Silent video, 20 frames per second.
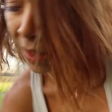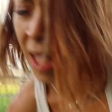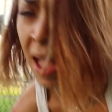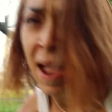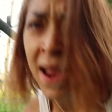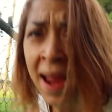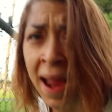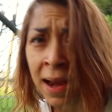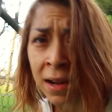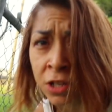
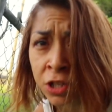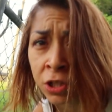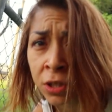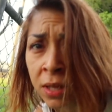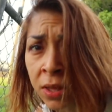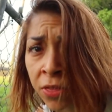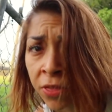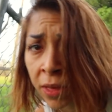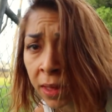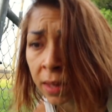I
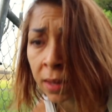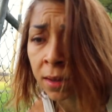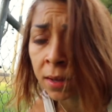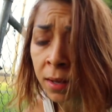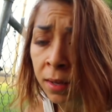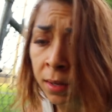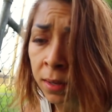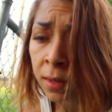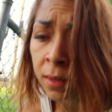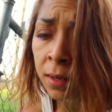actually think,
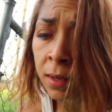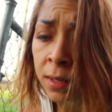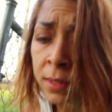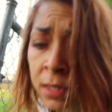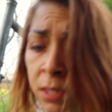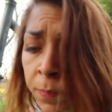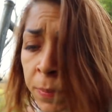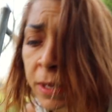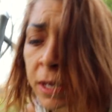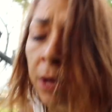
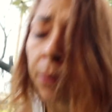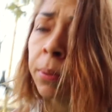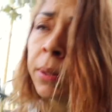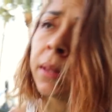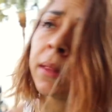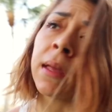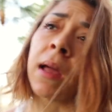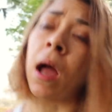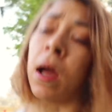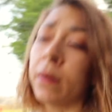to be
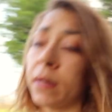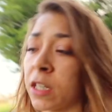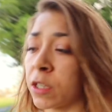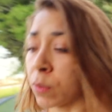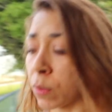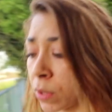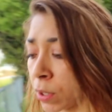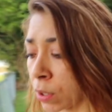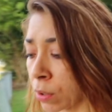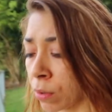completely honest
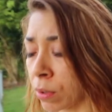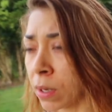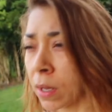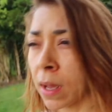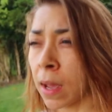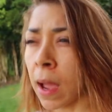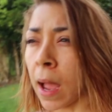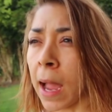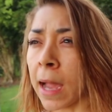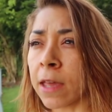with you,
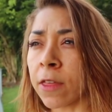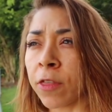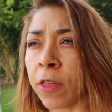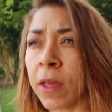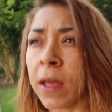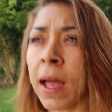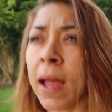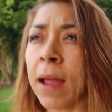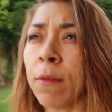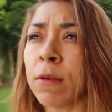I
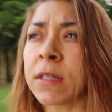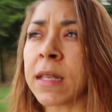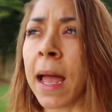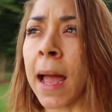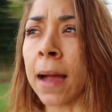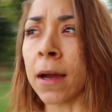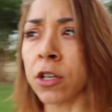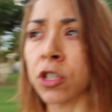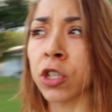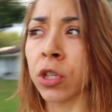think I was
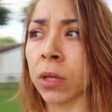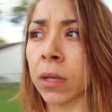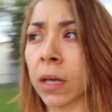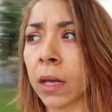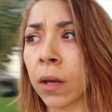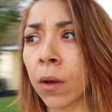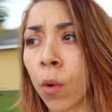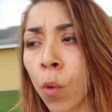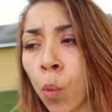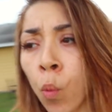actually
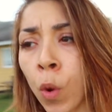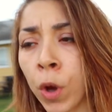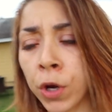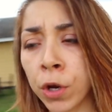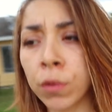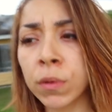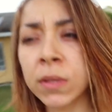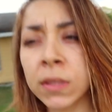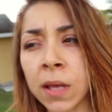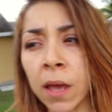
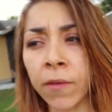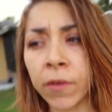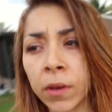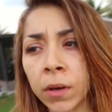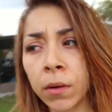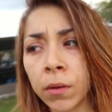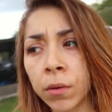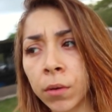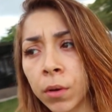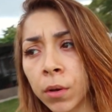107
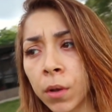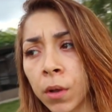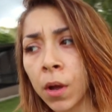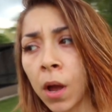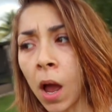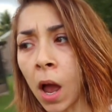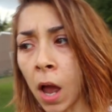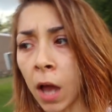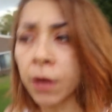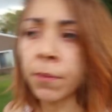
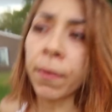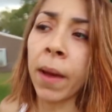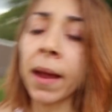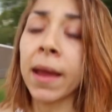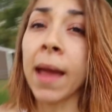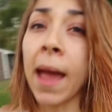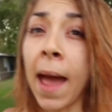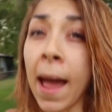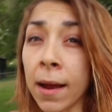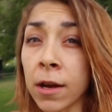on my
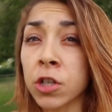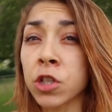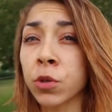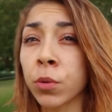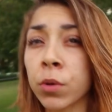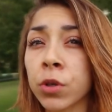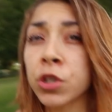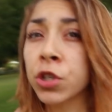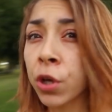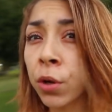
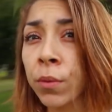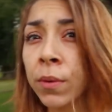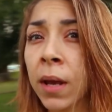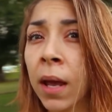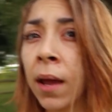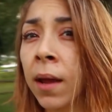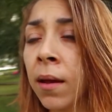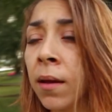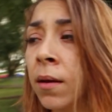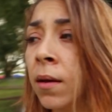actual show
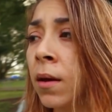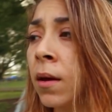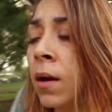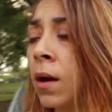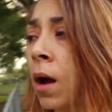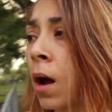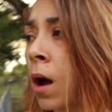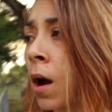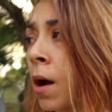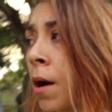day
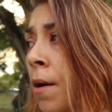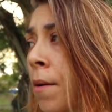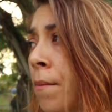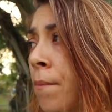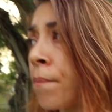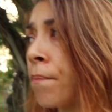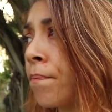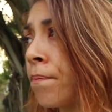um,